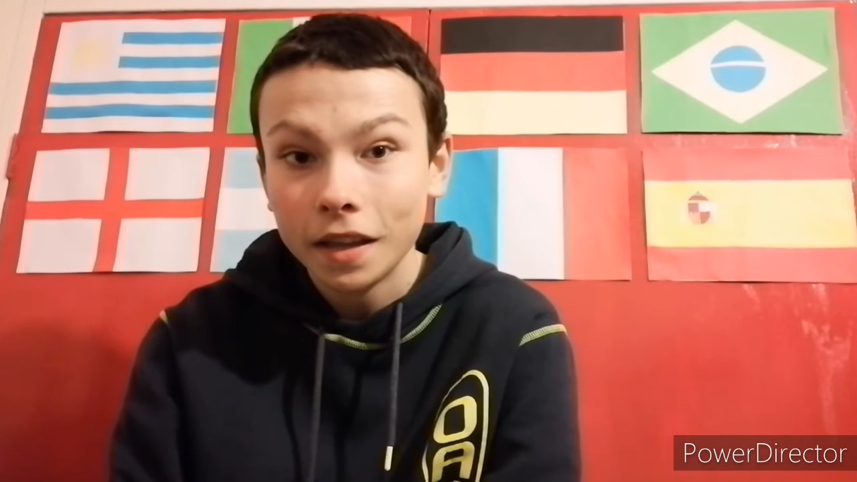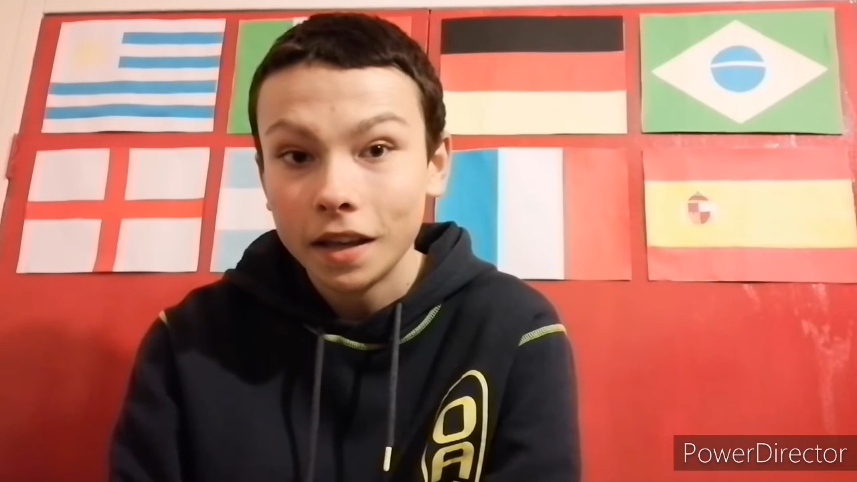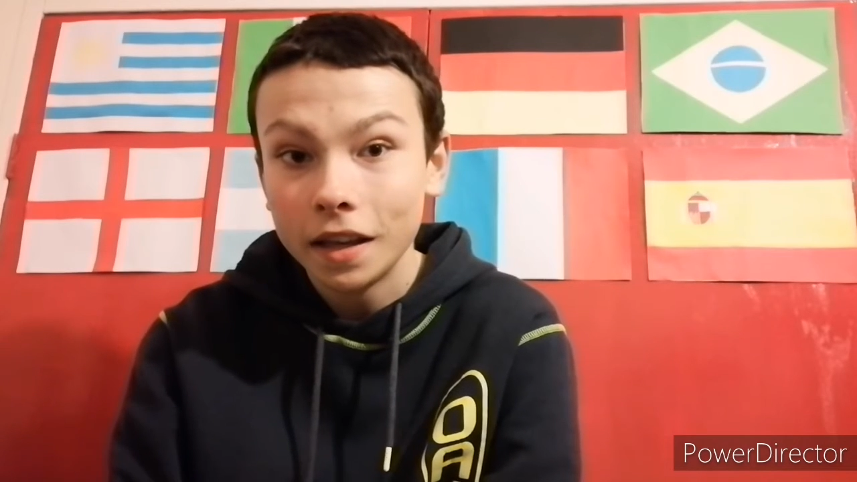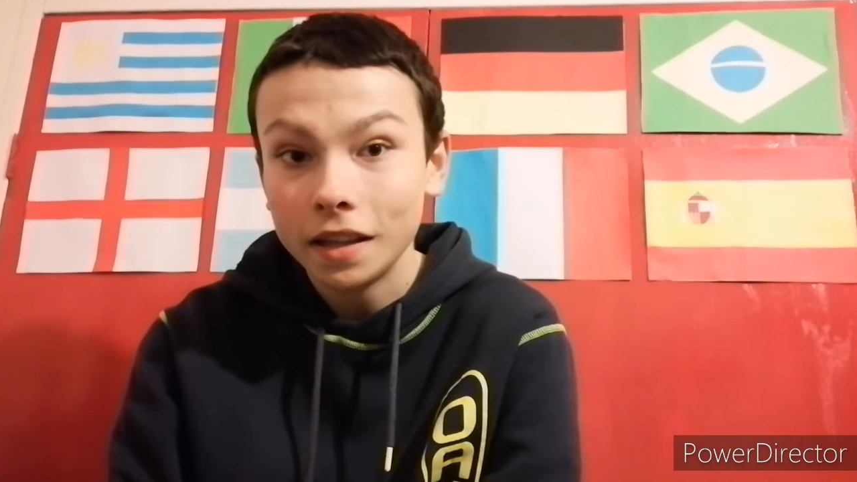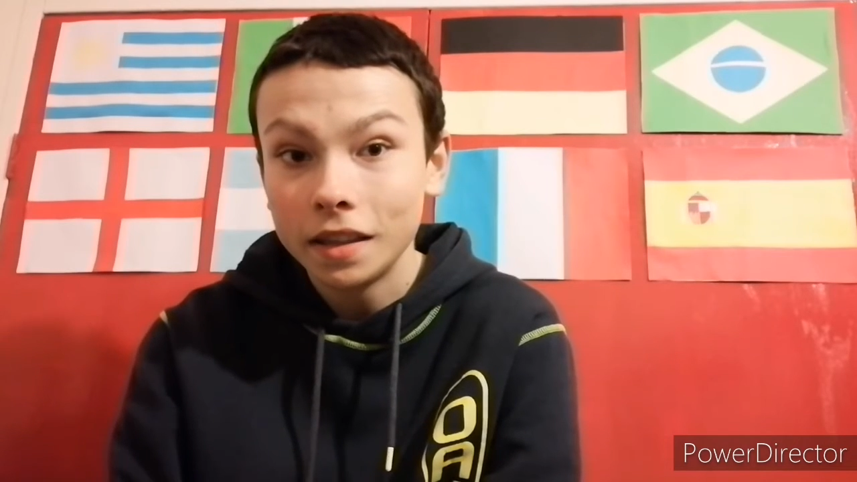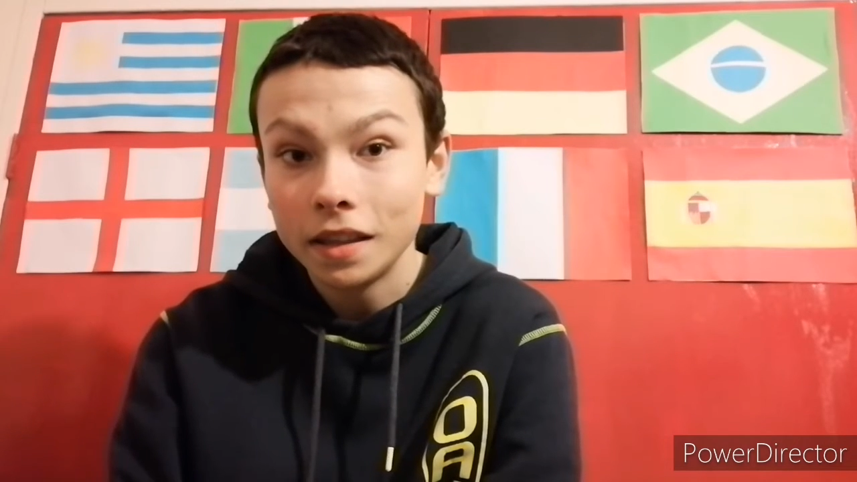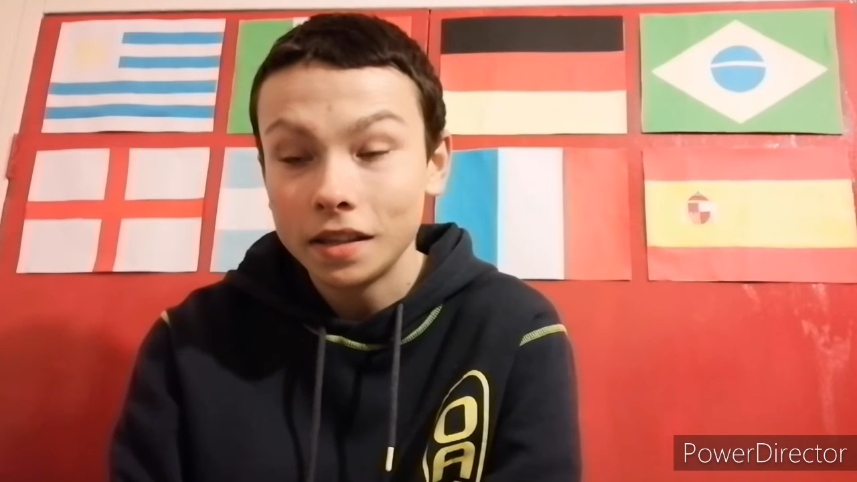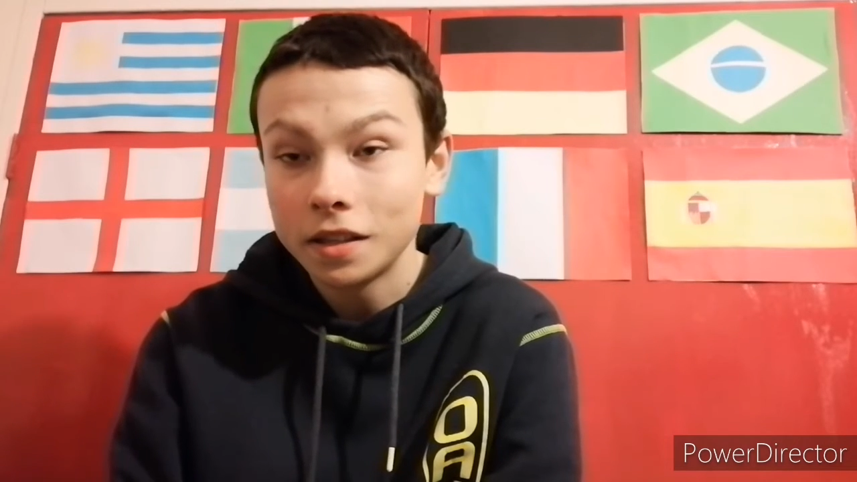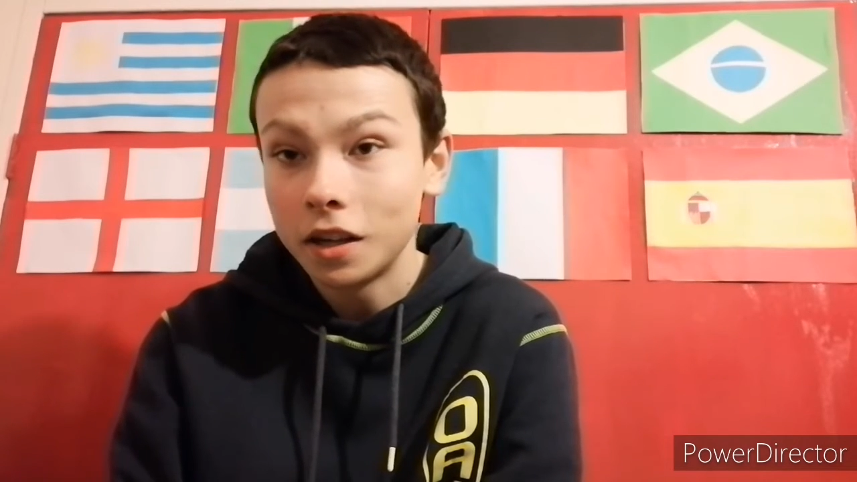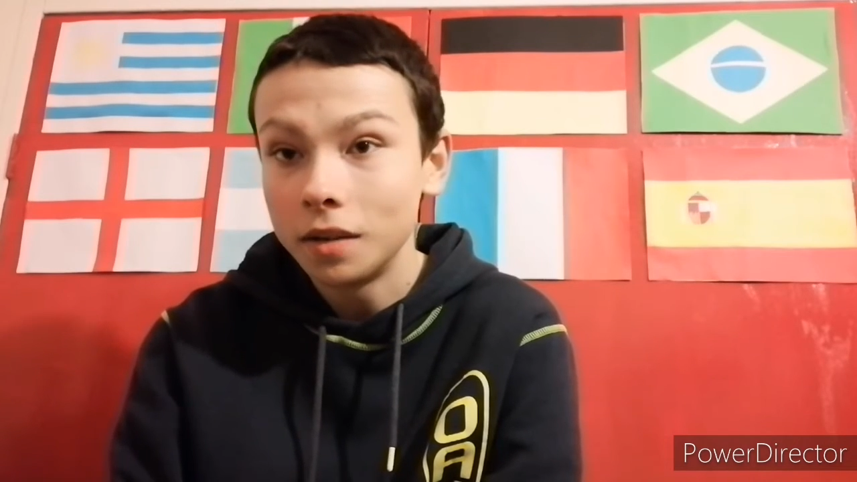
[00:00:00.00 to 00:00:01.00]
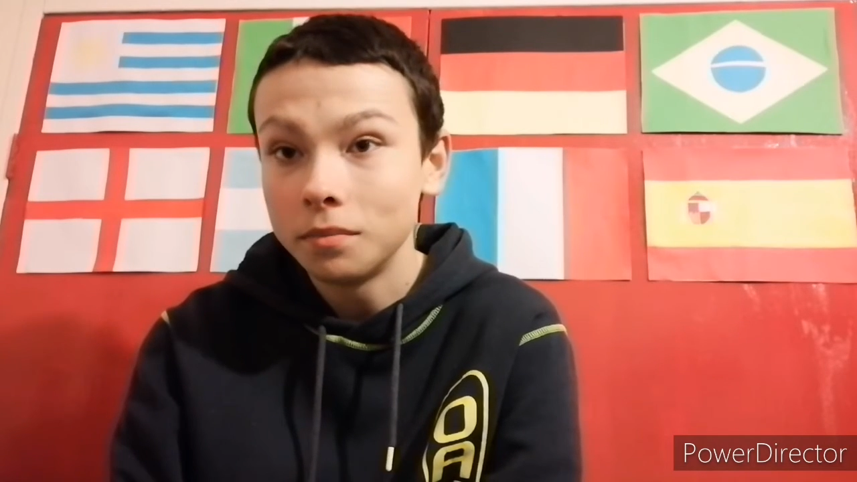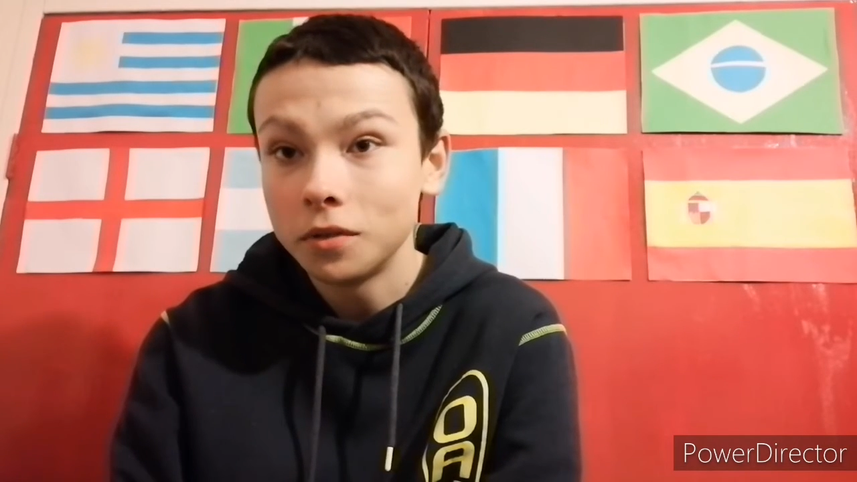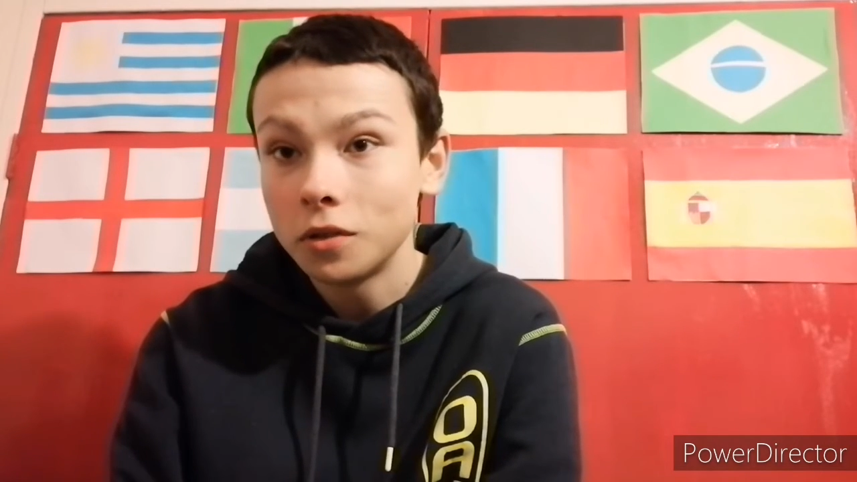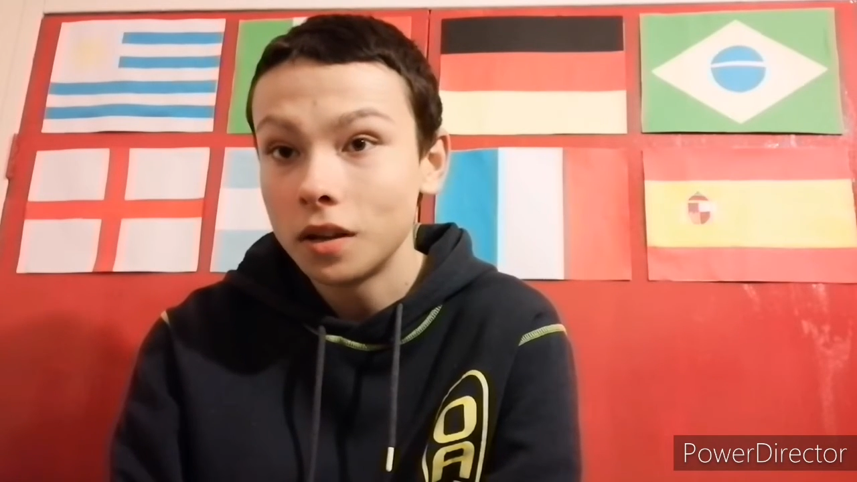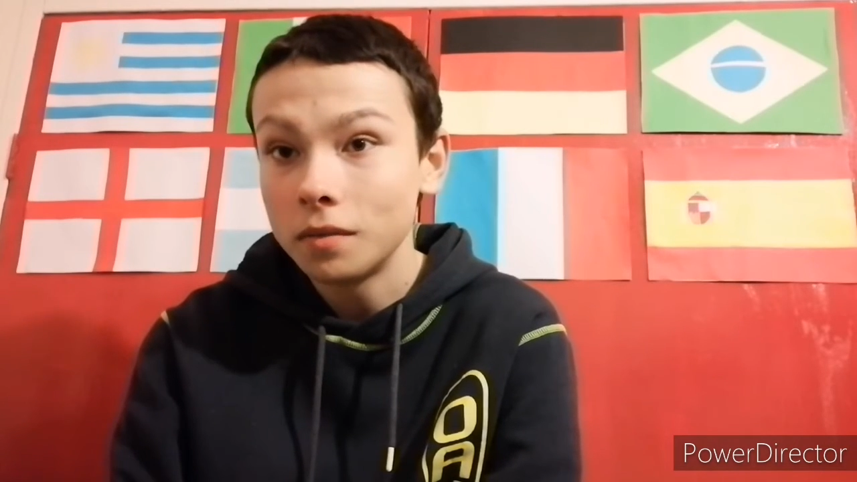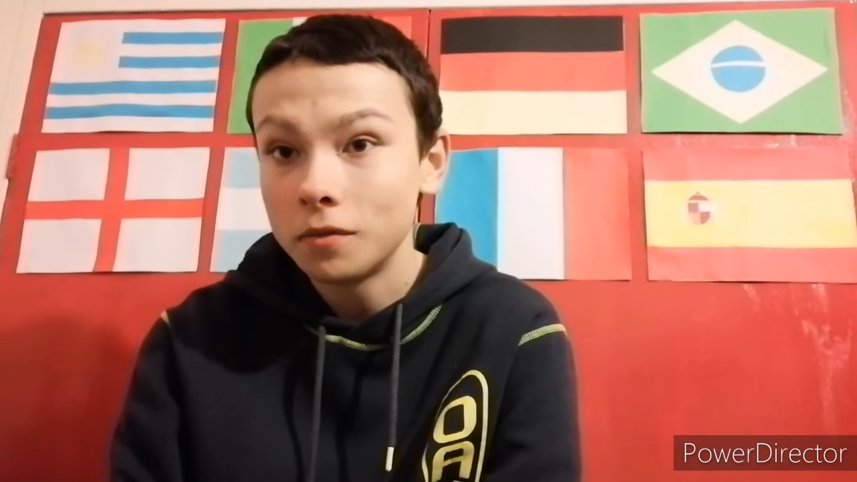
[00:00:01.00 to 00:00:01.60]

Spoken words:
this time